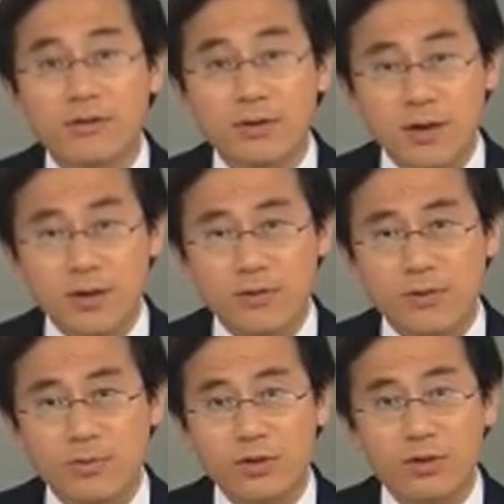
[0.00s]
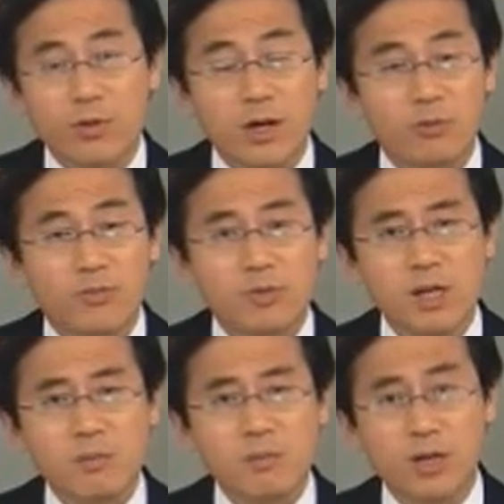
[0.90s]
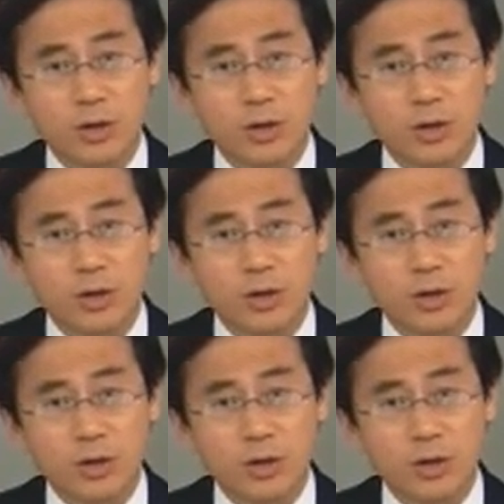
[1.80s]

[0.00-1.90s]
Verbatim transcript: on interviews with 300 people,